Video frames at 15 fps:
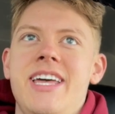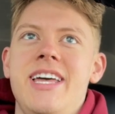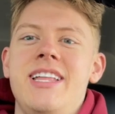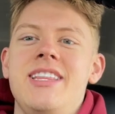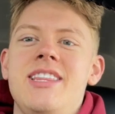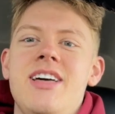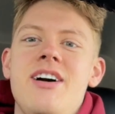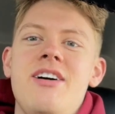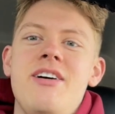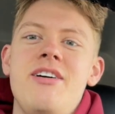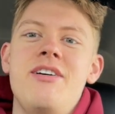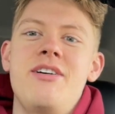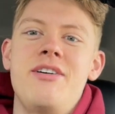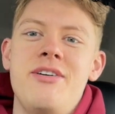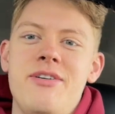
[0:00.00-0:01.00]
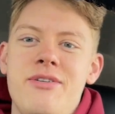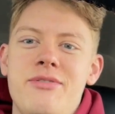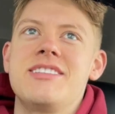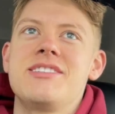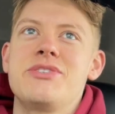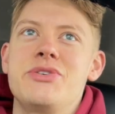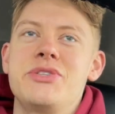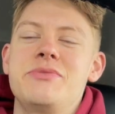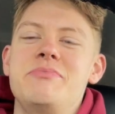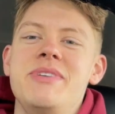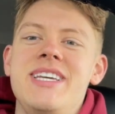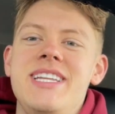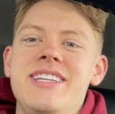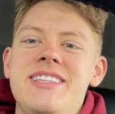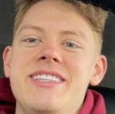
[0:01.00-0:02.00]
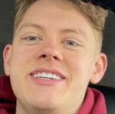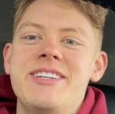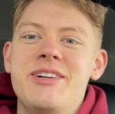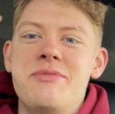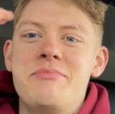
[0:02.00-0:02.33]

Hello. So it's been a little